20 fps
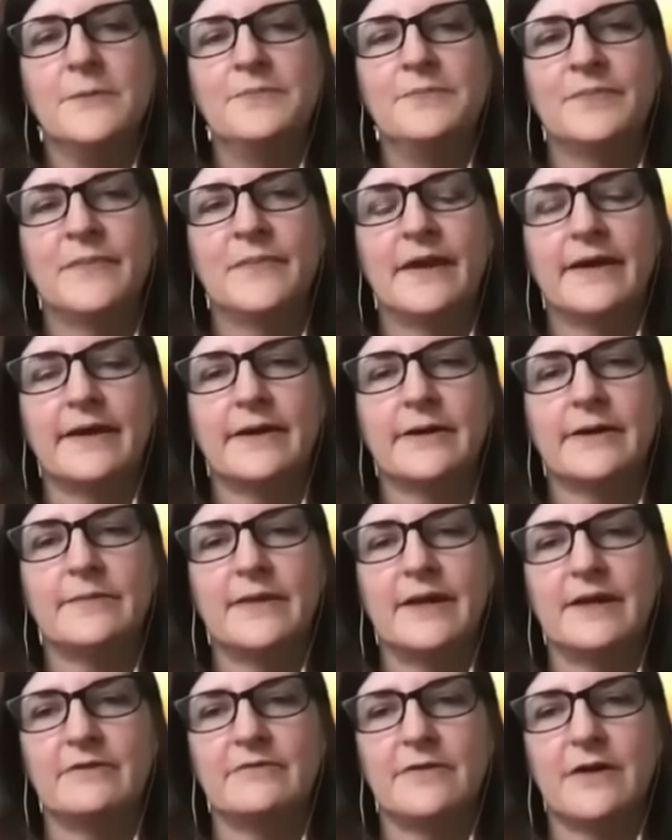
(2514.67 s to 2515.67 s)

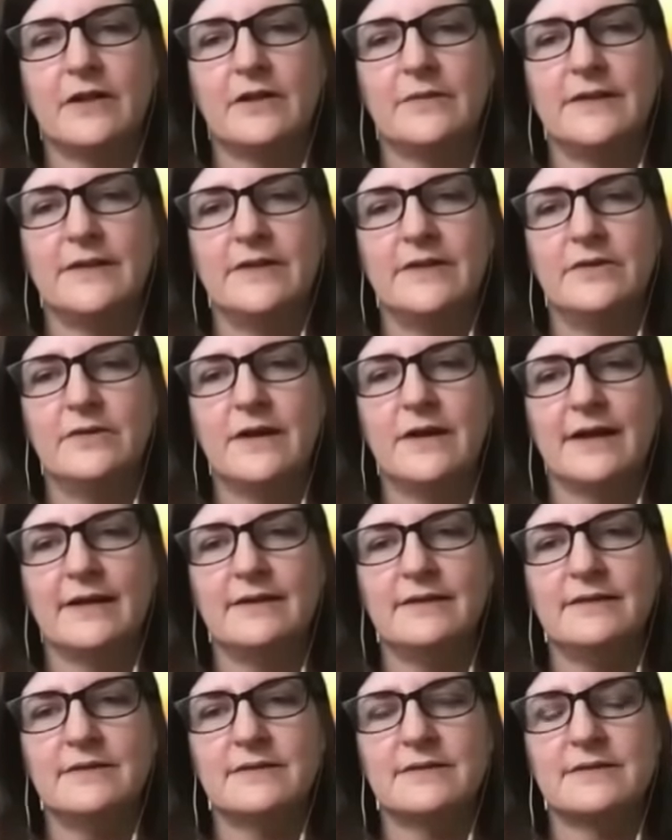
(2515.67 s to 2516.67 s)
and following the new
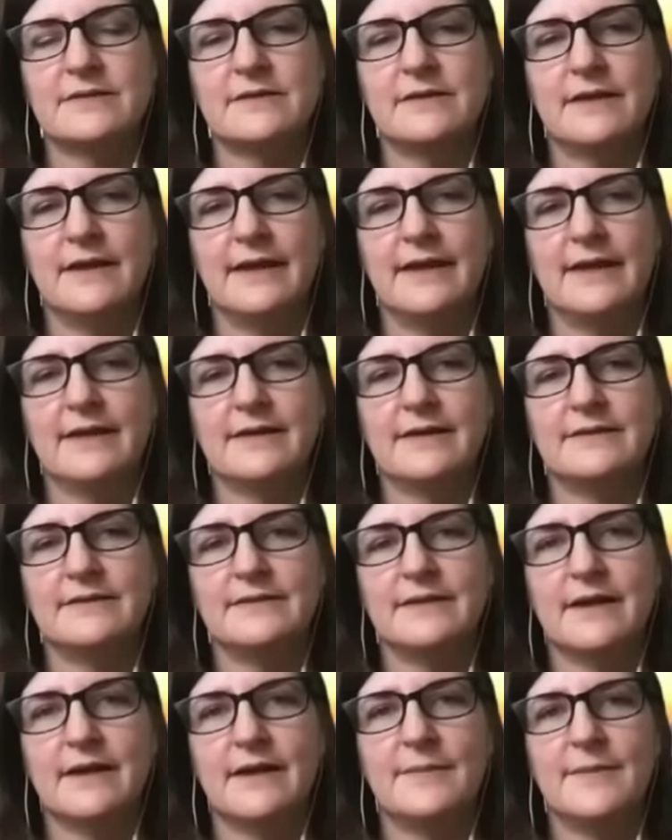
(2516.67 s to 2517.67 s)
guidance.
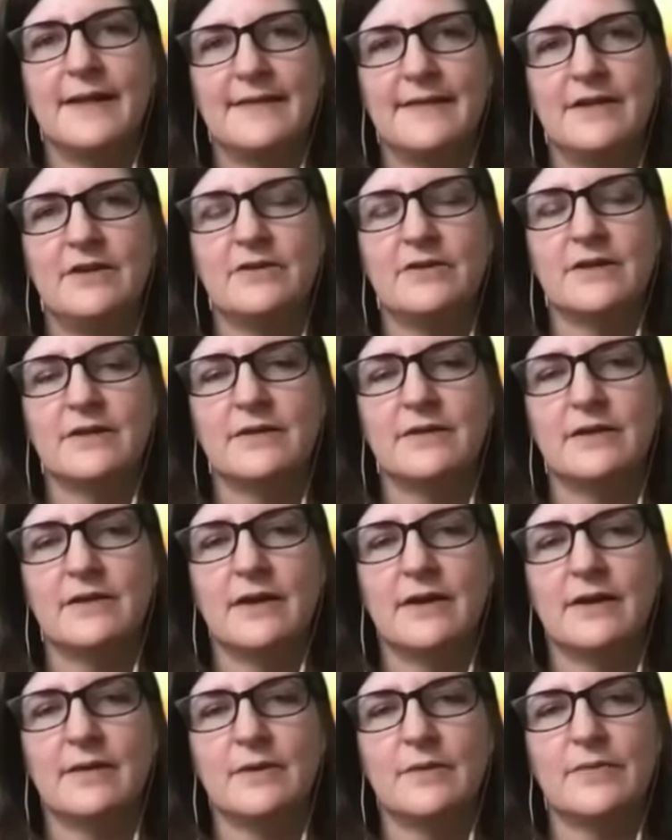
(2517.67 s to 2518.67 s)
And then you
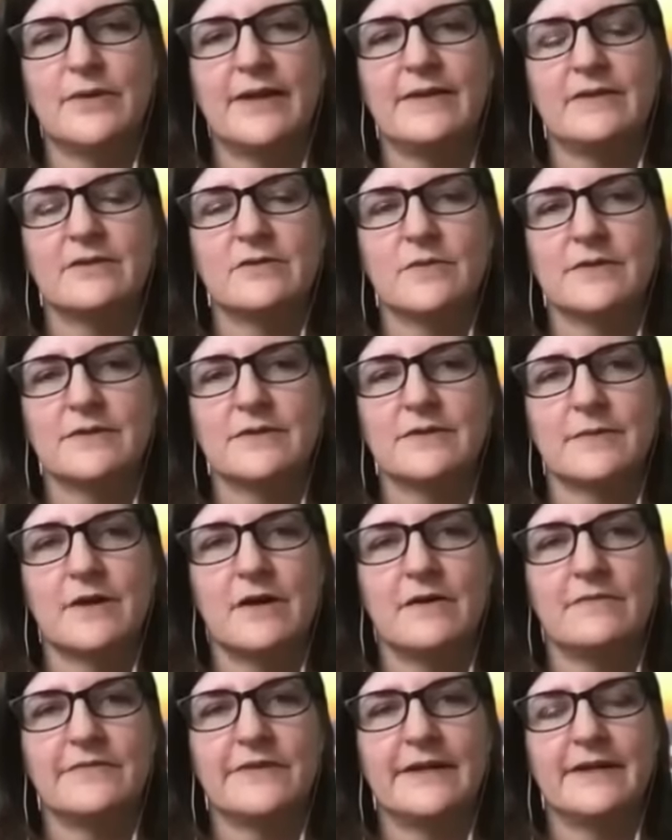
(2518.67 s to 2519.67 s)
can apply those with some
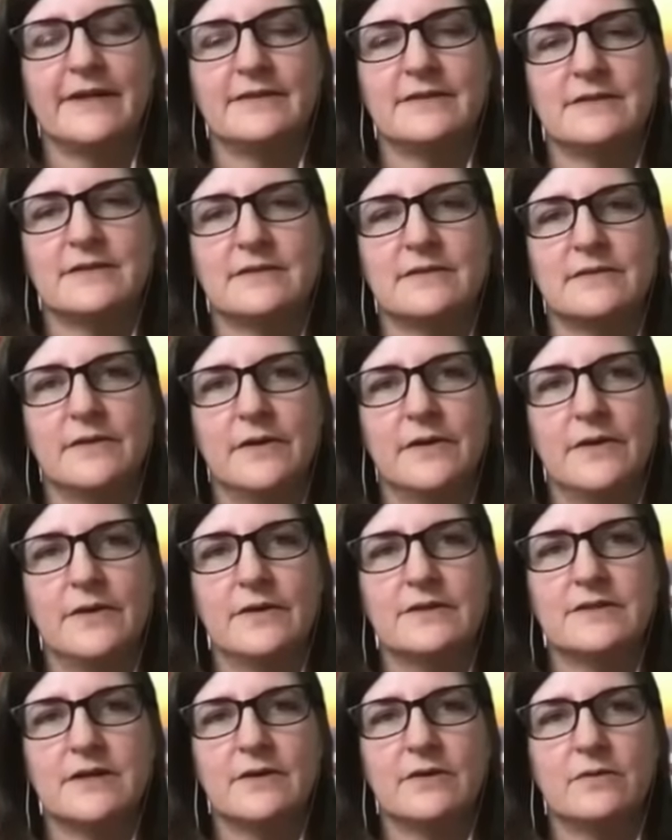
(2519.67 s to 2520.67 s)
confidence.
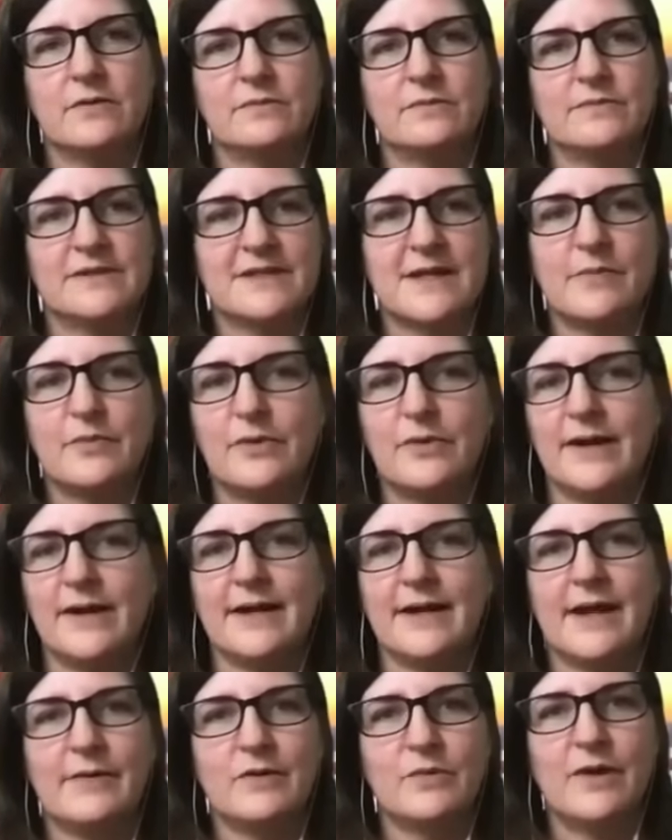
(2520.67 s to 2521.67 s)
So step
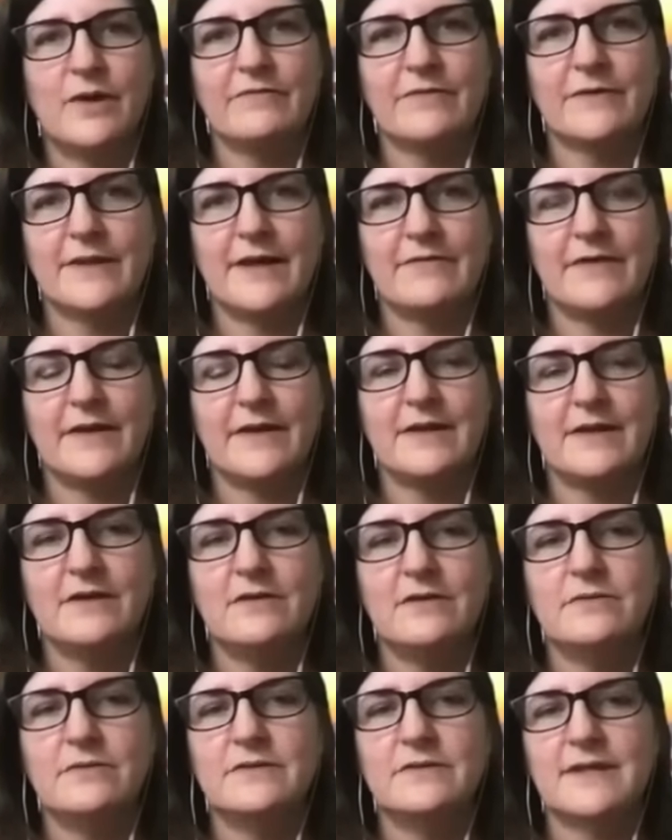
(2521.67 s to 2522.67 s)
one, I would wait for the
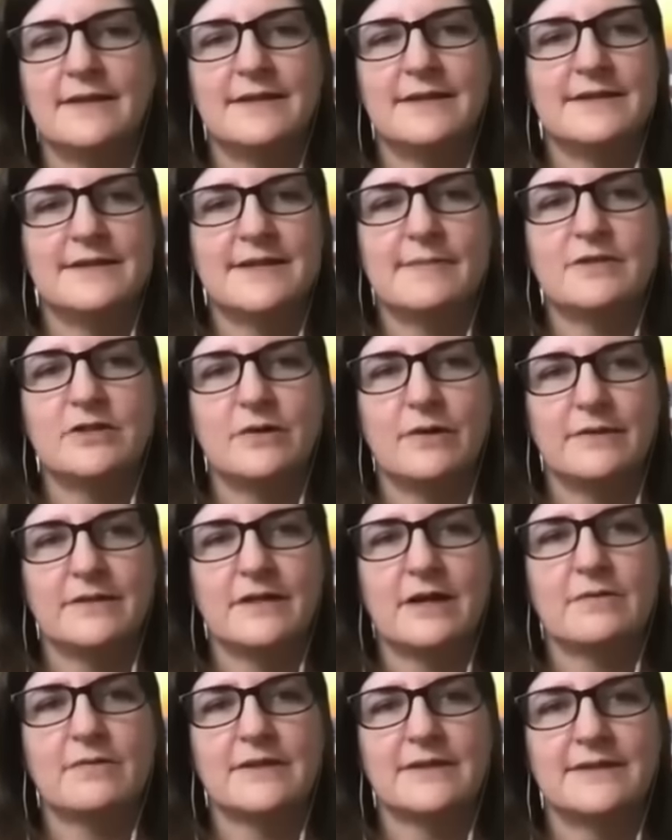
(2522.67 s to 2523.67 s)
FAQs. then step two, I
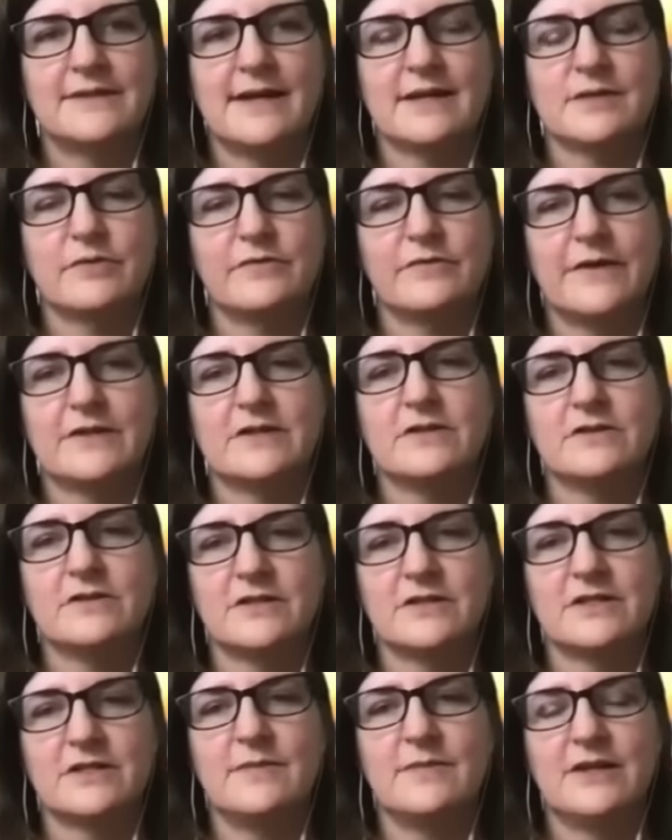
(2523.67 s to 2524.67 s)
would talk with the tax
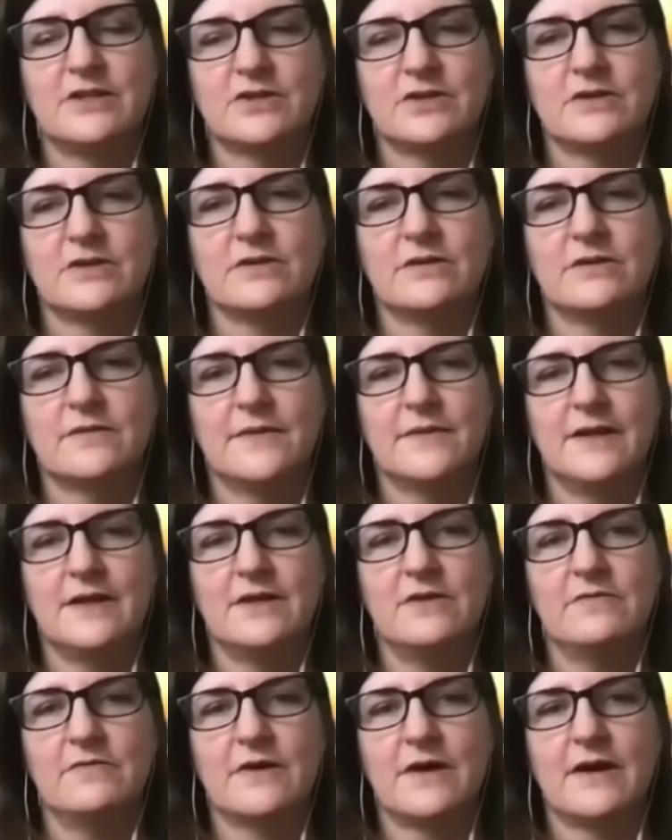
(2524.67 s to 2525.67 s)
professional just to make sure
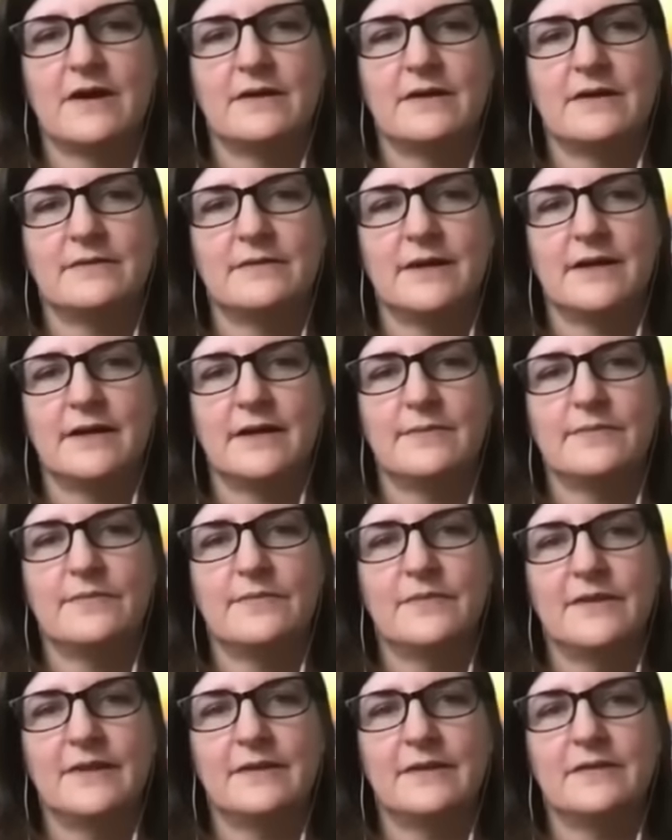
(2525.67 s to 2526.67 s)
that you've got,
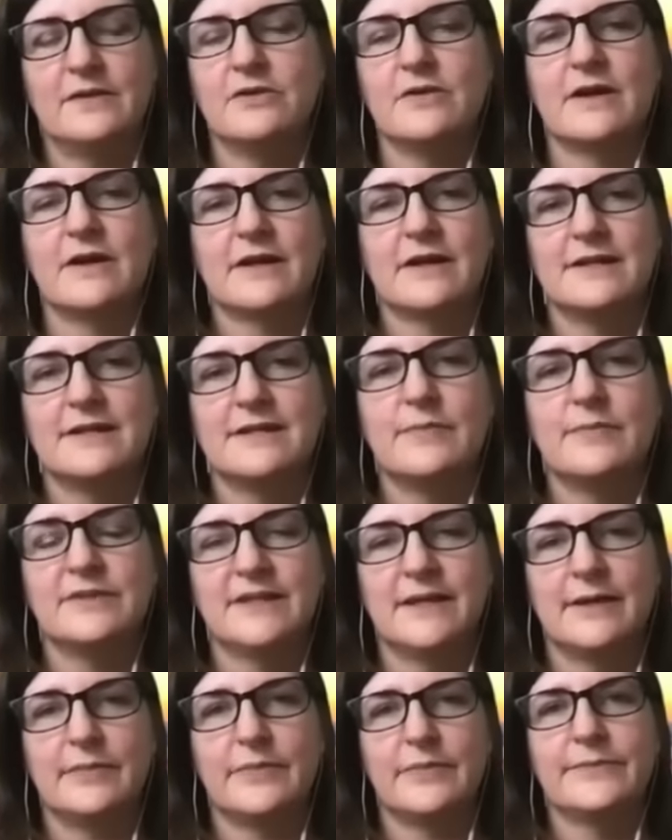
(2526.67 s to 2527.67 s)
you're not going to
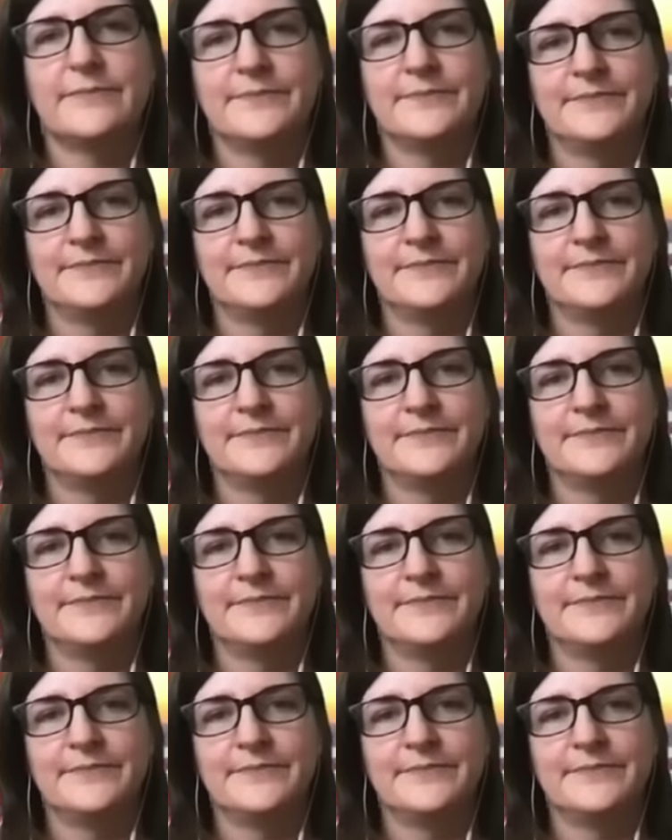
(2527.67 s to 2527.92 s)
double dip.